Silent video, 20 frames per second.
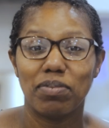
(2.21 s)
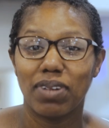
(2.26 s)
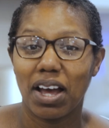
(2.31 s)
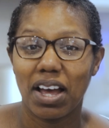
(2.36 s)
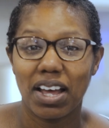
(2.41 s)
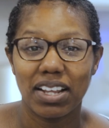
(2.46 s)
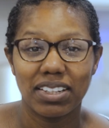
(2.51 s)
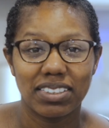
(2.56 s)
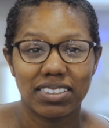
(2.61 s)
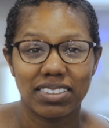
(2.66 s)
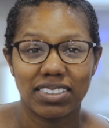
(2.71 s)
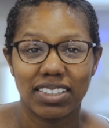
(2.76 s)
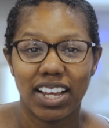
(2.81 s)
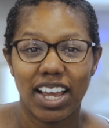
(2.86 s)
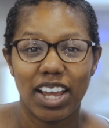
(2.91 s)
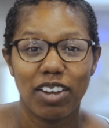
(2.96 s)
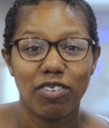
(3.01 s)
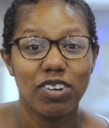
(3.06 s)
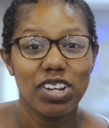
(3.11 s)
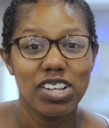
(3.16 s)
not
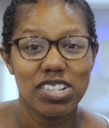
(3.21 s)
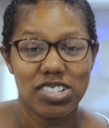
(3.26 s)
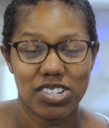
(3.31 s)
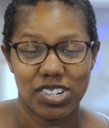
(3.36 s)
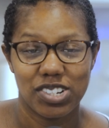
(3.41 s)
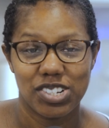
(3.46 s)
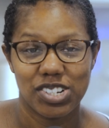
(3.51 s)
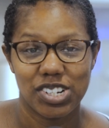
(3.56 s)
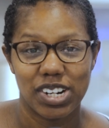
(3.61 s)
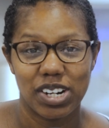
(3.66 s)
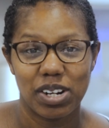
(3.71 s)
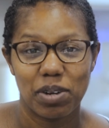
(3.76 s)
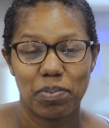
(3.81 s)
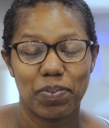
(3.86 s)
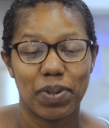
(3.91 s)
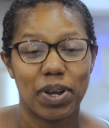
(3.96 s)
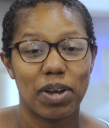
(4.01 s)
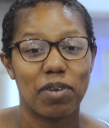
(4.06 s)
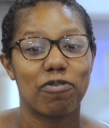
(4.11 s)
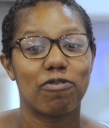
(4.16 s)
a researcher,
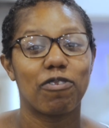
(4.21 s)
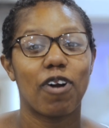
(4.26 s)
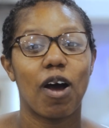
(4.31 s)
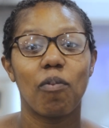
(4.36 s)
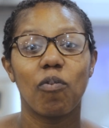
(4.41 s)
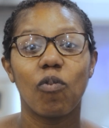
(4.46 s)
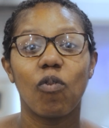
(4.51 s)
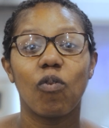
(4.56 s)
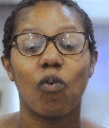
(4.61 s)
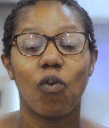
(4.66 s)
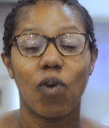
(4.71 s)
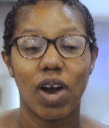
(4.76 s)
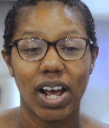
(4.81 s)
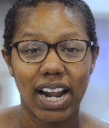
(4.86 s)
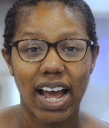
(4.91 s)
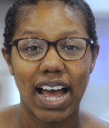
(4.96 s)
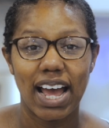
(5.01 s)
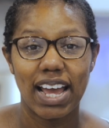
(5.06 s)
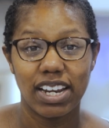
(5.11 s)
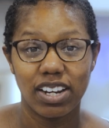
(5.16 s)
but from what
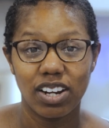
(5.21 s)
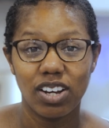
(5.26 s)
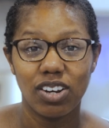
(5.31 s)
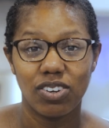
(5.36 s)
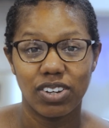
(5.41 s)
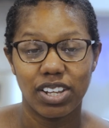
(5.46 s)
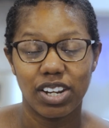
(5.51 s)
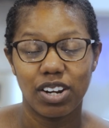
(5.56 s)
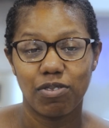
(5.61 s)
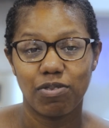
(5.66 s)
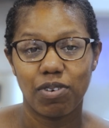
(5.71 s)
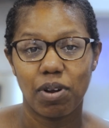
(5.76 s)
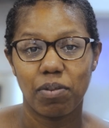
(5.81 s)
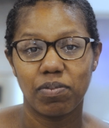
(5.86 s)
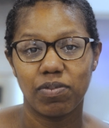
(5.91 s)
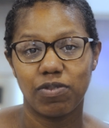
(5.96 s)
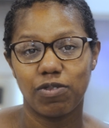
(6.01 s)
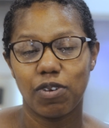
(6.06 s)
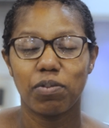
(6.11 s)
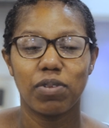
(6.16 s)
I know,
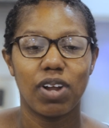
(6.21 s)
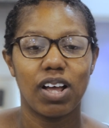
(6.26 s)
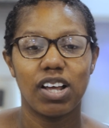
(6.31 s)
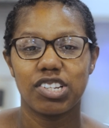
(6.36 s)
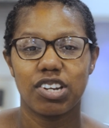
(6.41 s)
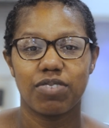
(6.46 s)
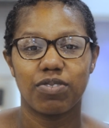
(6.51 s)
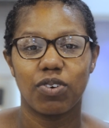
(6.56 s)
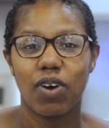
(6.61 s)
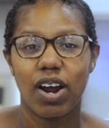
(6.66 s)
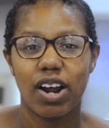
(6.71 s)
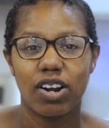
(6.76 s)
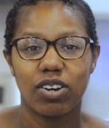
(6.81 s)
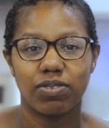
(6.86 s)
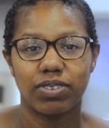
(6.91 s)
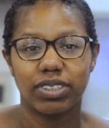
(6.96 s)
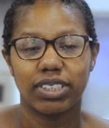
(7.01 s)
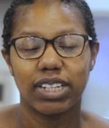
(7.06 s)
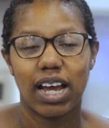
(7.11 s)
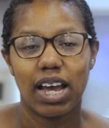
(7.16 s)
from knowledge I've acquired
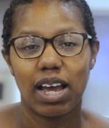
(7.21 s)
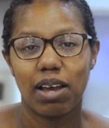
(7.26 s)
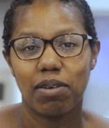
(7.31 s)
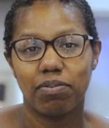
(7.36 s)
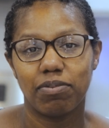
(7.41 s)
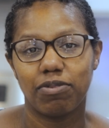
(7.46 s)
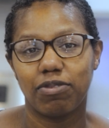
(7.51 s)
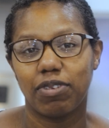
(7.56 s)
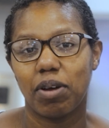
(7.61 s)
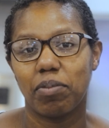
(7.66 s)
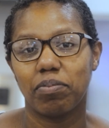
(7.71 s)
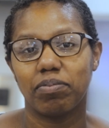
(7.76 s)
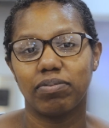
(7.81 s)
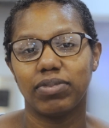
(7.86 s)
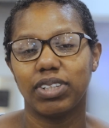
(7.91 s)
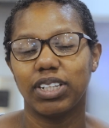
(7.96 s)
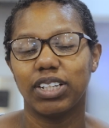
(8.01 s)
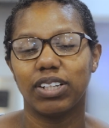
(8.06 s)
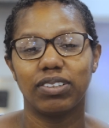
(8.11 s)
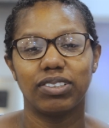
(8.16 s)
over time, from,
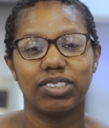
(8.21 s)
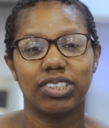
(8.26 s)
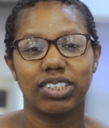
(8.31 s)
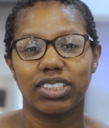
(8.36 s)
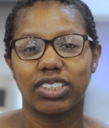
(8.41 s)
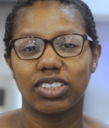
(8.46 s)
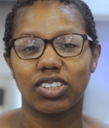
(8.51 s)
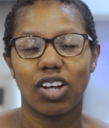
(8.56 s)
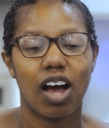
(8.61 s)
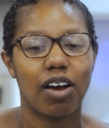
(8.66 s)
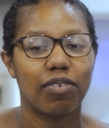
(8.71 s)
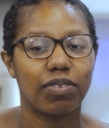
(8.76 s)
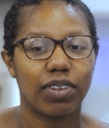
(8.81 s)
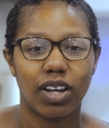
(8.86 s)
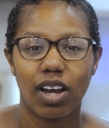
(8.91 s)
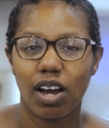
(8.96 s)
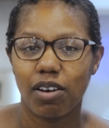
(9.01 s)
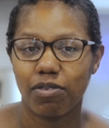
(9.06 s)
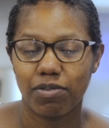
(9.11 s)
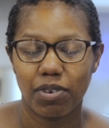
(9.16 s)
just off the
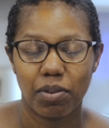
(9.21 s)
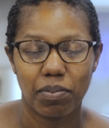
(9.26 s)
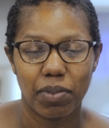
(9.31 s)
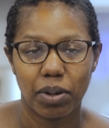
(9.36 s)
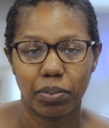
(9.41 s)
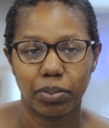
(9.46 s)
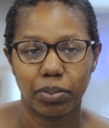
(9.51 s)
cuff from my